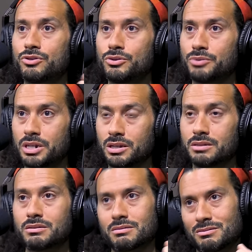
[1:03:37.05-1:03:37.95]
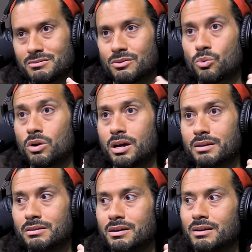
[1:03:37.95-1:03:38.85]
two reasons
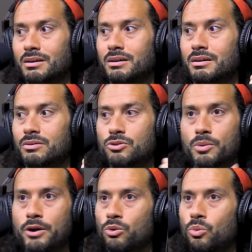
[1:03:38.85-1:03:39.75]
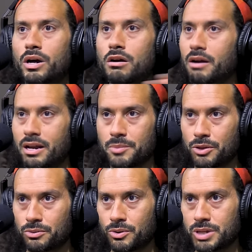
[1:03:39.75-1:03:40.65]
one no matter what our enemy
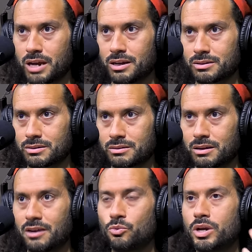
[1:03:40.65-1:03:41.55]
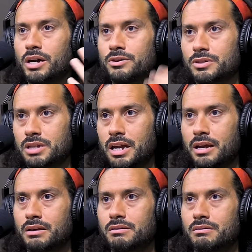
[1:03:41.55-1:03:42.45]
throws at us if we
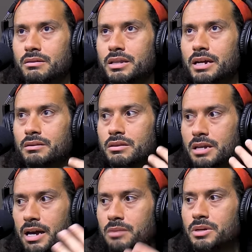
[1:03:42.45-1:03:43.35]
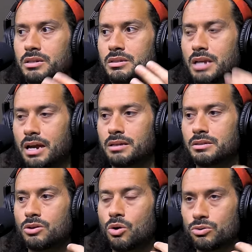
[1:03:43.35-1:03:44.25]
understand that the enemy
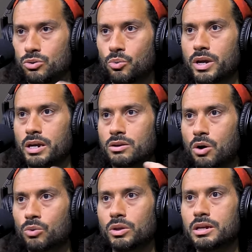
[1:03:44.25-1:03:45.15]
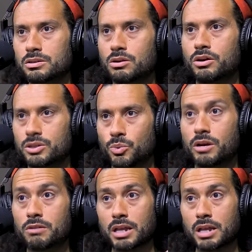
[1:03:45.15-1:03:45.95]
stands to win only as long as we are